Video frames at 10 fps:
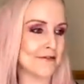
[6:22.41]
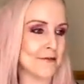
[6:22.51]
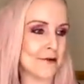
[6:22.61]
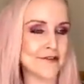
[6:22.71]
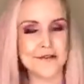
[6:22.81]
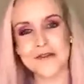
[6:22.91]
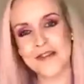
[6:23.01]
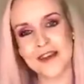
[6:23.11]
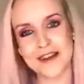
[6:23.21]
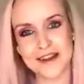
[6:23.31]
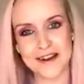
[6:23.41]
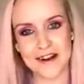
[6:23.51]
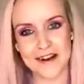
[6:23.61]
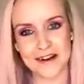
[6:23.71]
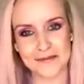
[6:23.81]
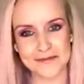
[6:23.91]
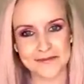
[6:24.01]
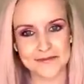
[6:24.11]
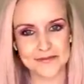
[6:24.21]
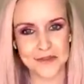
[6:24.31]
what would you say
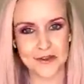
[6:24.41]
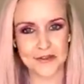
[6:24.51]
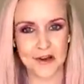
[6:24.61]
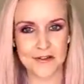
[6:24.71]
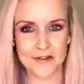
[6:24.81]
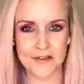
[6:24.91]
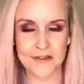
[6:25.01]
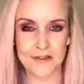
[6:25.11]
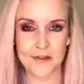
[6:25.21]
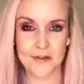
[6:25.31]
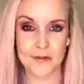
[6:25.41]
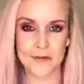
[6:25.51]
that dancers who